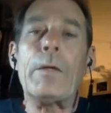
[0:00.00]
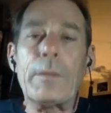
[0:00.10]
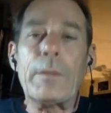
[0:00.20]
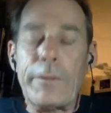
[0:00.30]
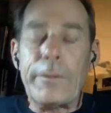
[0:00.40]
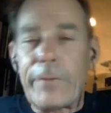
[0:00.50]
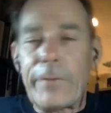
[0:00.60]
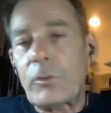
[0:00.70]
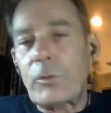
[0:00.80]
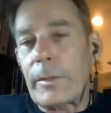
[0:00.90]
that
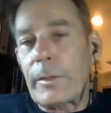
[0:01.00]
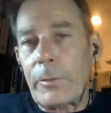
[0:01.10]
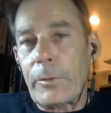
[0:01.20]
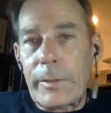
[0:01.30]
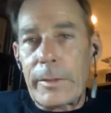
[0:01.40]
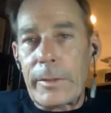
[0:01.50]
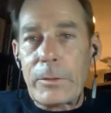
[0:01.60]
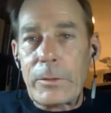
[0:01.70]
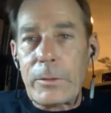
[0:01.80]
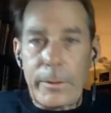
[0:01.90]
eventually there is
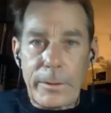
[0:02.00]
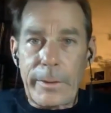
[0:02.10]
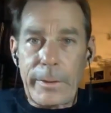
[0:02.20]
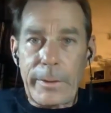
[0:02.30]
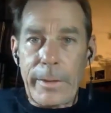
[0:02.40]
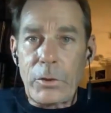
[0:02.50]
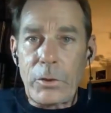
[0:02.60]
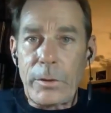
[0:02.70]
reconciliation,